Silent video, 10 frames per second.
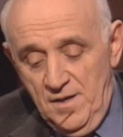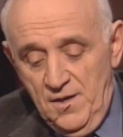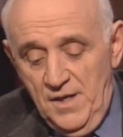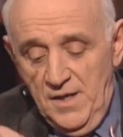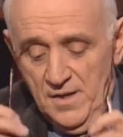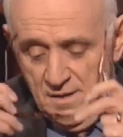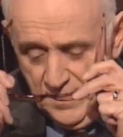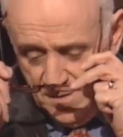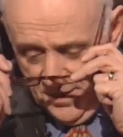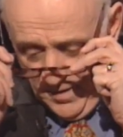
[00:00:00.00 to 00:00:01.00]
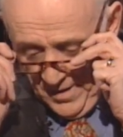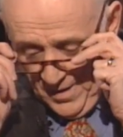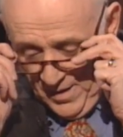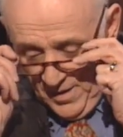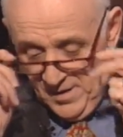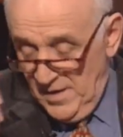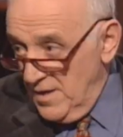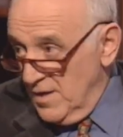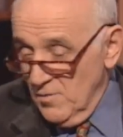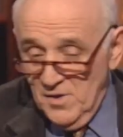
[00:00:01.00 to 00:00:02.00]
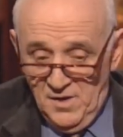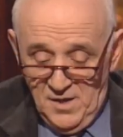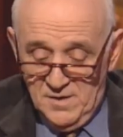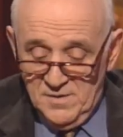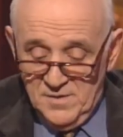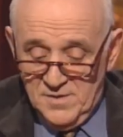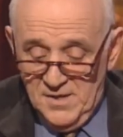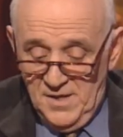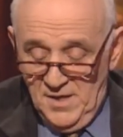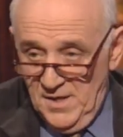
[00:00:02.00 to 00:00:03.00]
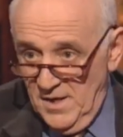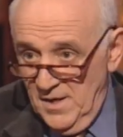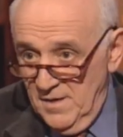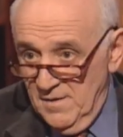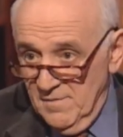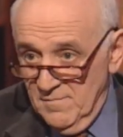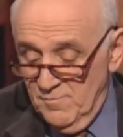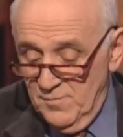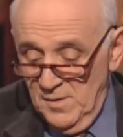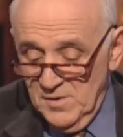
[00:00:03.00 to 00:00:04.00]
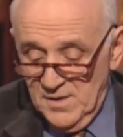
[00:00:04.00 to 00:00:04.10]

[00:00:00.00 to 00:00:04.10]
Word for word: Neil, uh, he, here we are sitting in a public